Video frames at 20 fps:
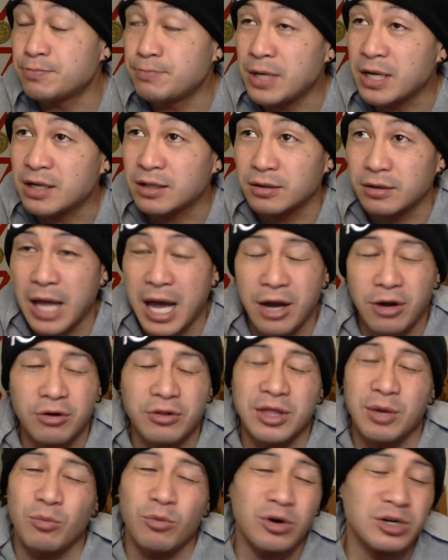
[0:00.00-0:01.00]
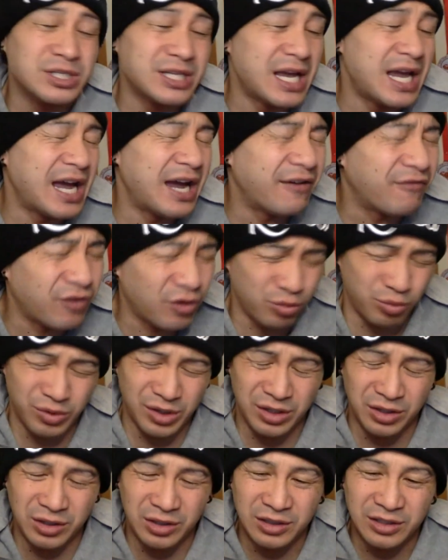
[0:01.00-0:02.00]
speak louder than words ever
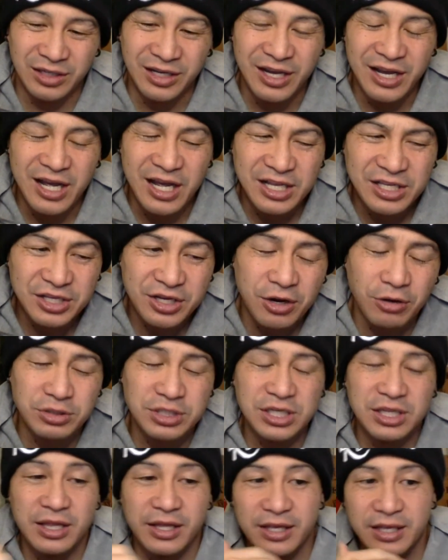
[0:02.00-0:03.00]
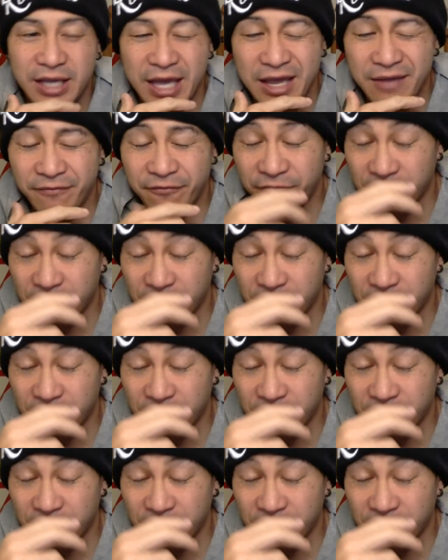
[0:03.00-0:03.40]
will. Go to the game